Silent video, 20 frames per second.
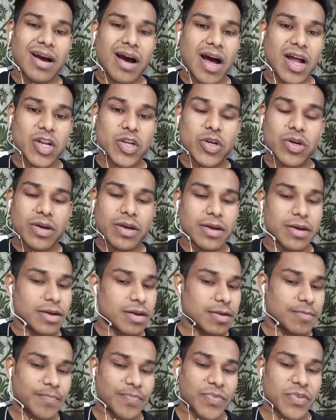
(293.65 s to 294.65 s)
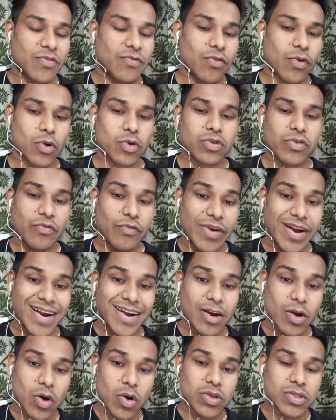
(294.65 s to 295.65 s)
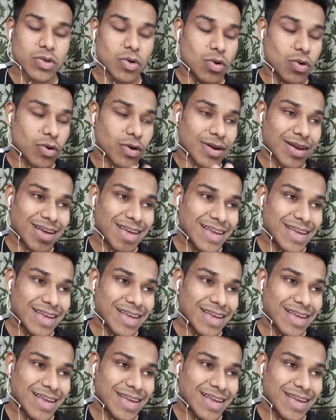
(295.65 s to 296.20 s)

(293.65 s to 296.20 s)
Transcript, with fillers: cardio eh, follow the weight loss or